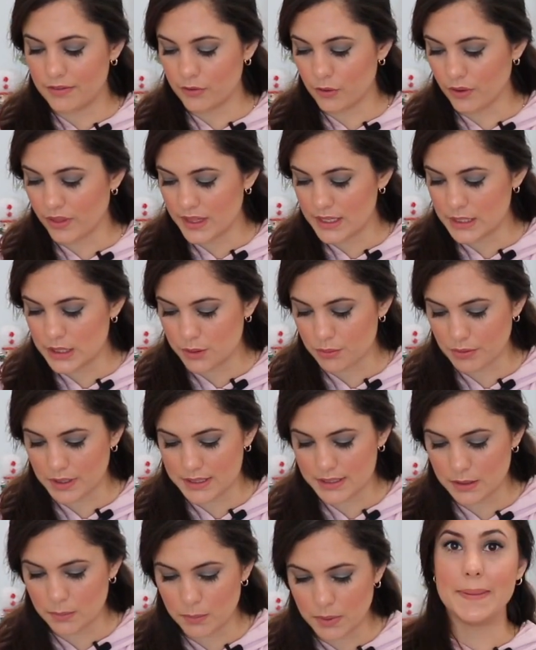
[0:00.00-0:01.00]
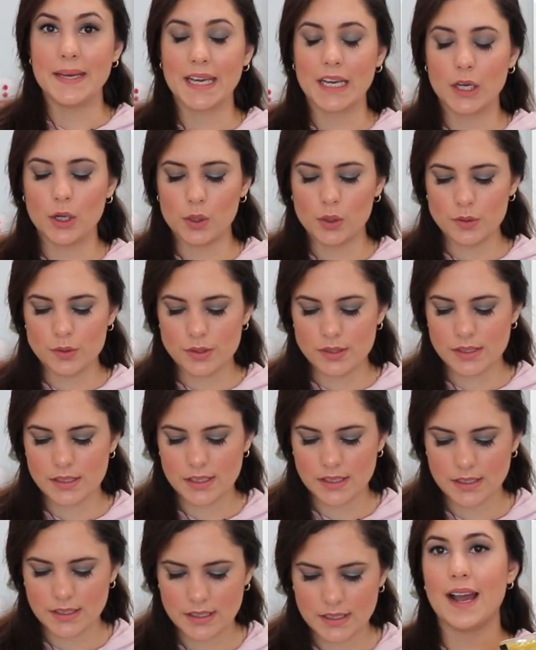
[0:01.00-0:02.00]
for this recipe.
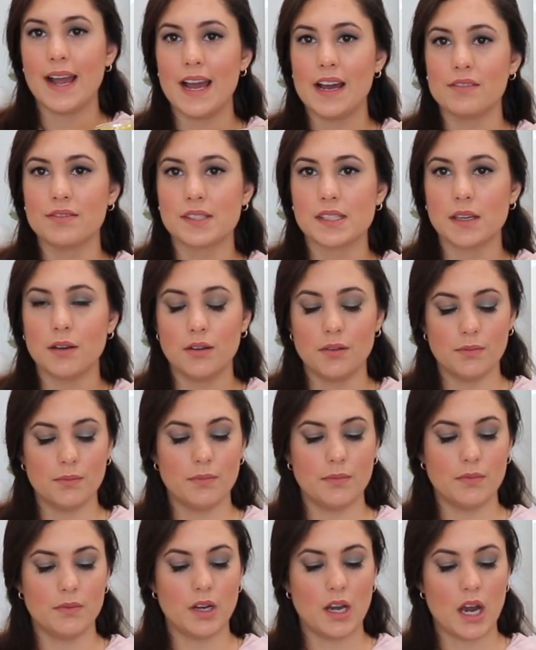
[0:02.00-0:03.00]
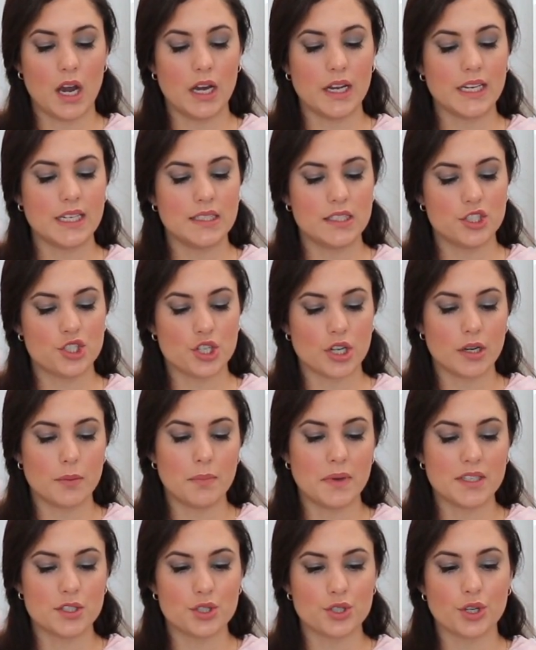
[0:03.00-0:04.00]
Pickles. I have some honey
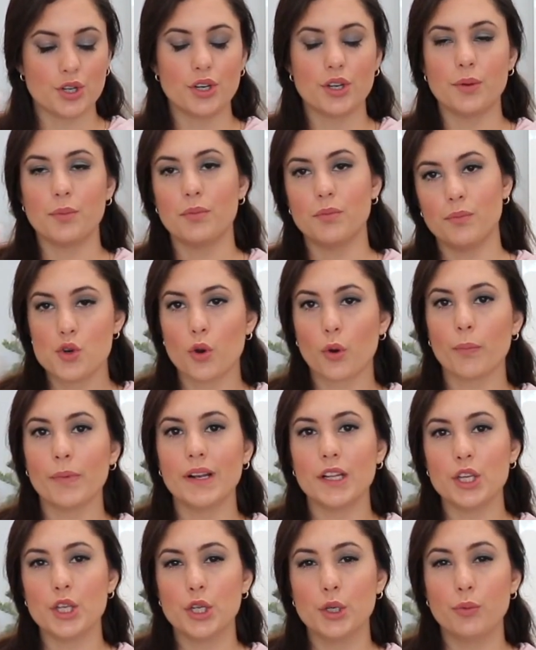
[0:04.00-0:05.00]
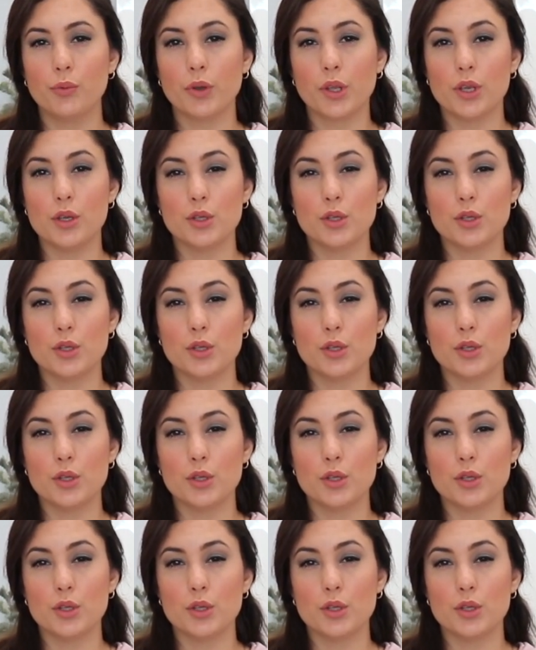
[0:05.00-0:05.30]
Dijon mustard. Normally you would